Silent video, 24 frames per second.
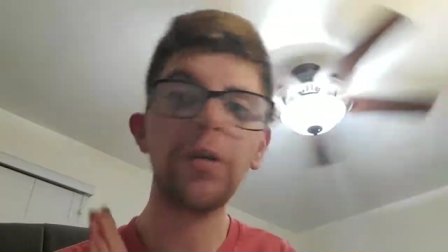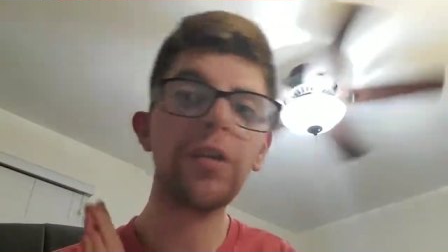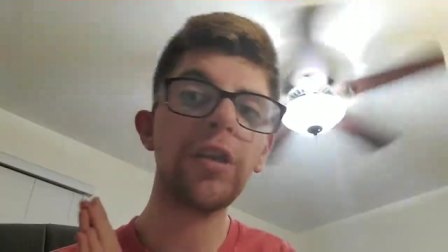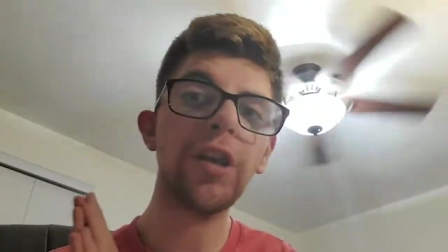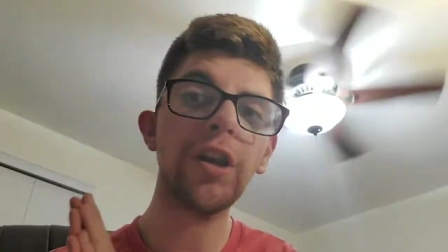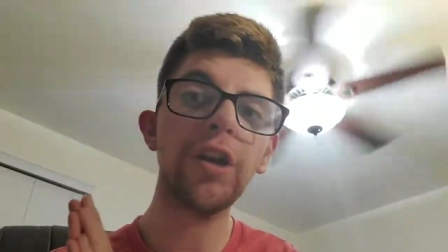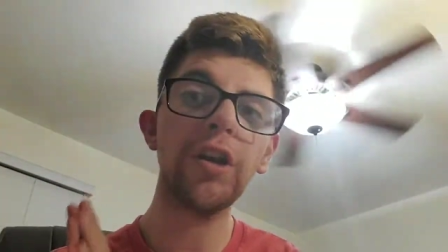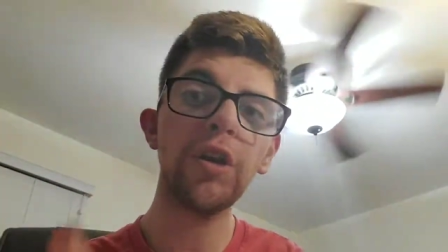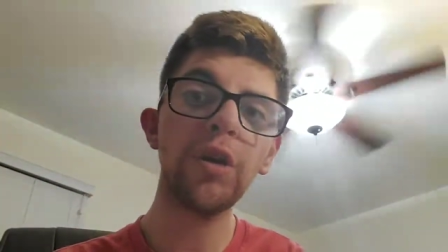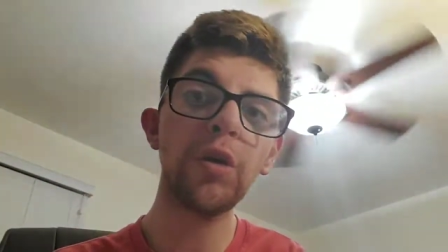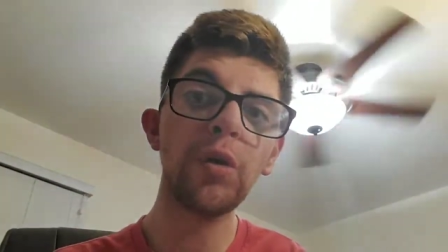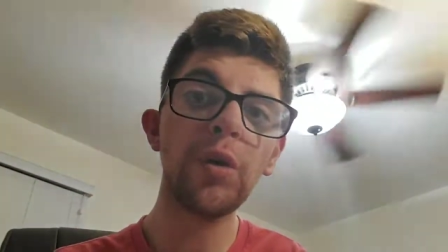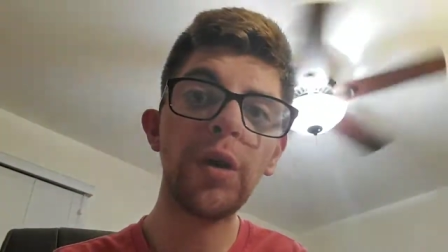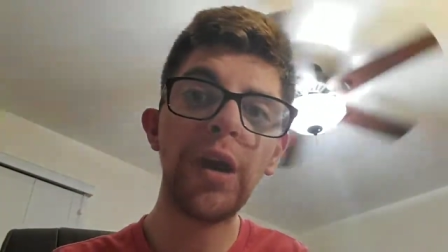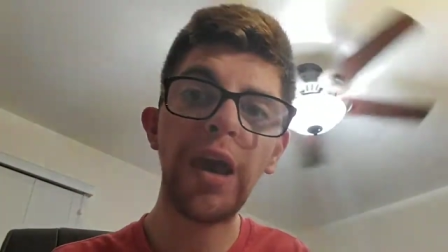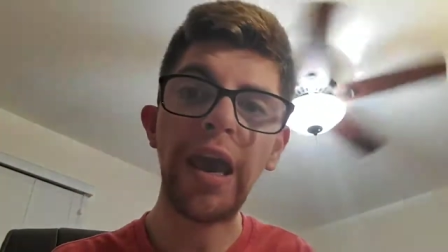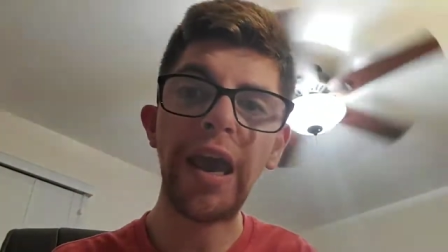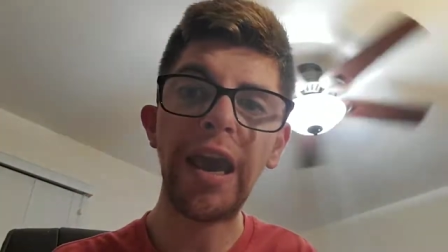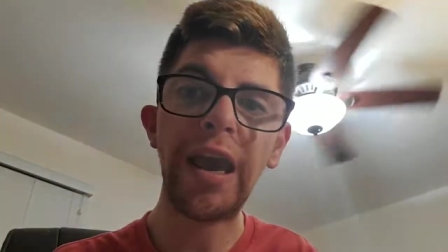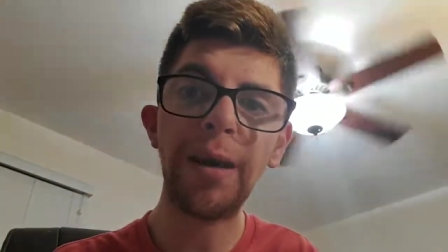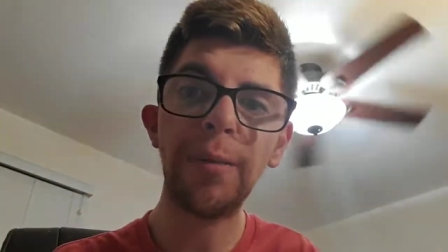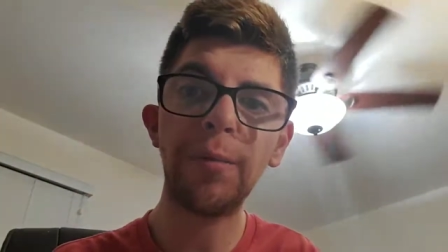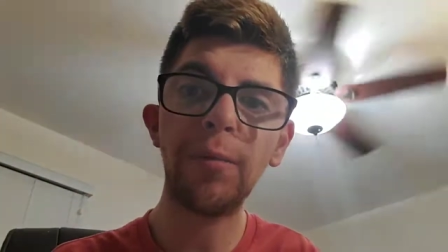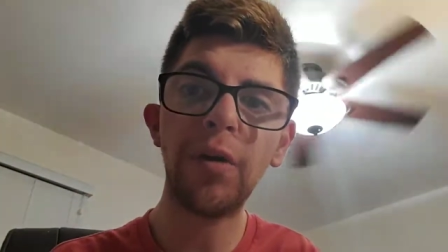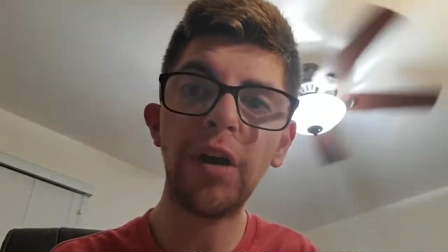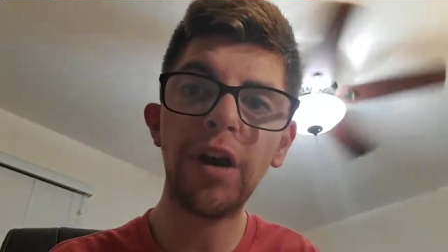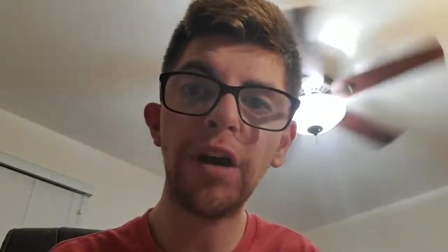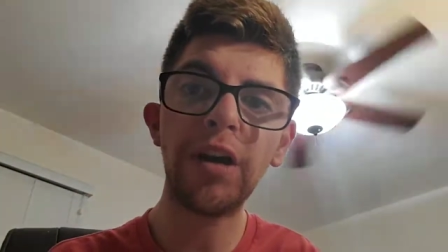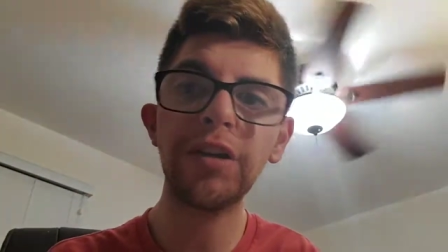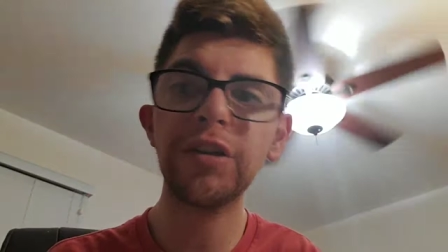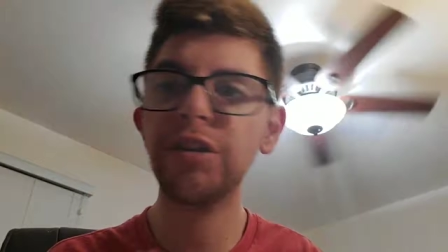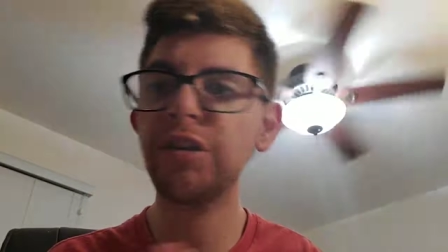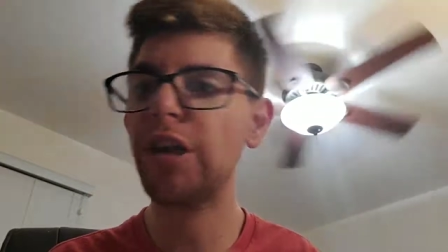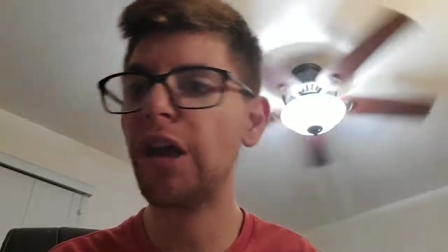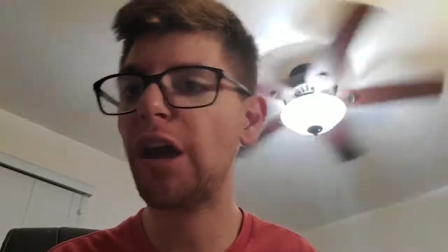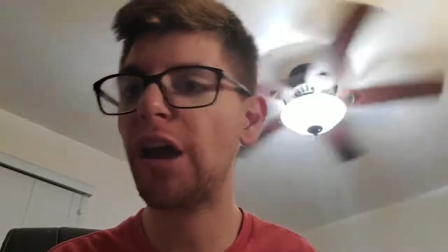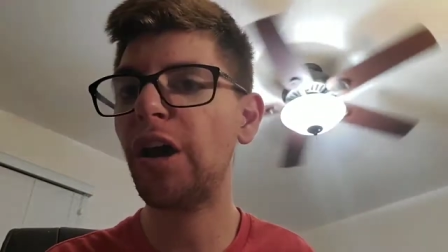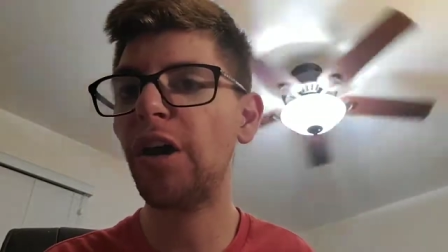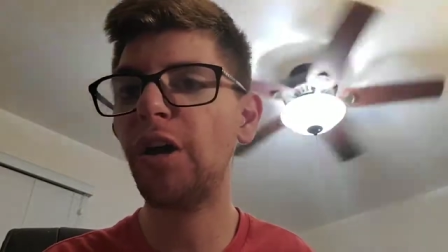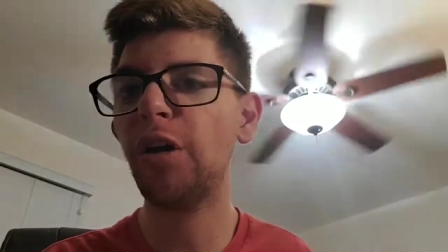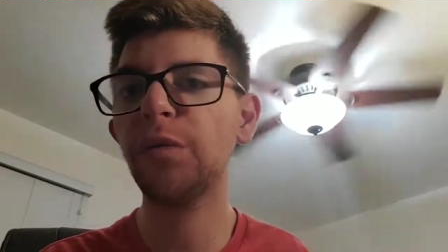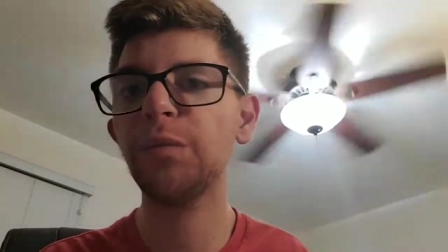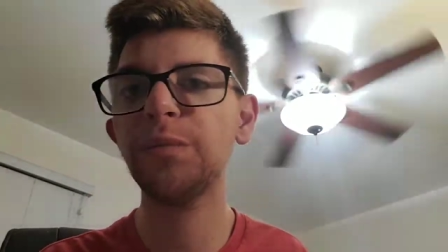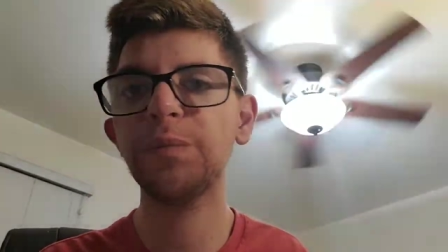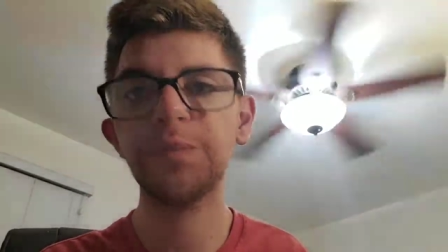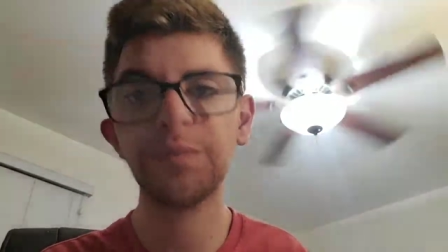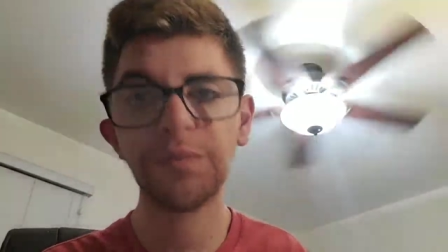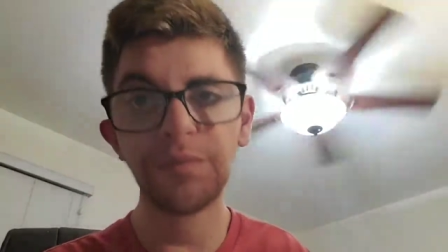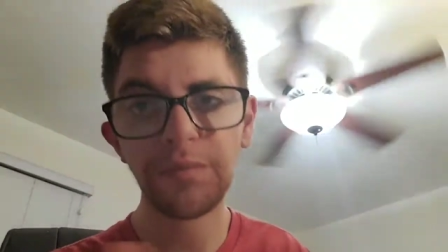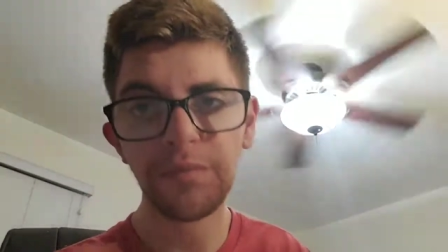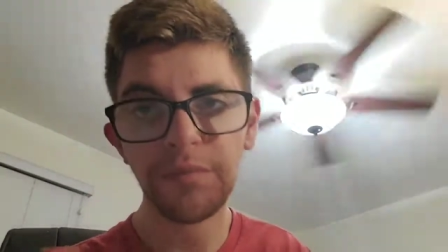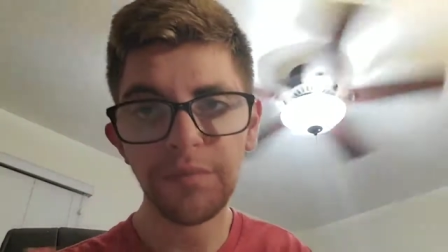with a new camera, so.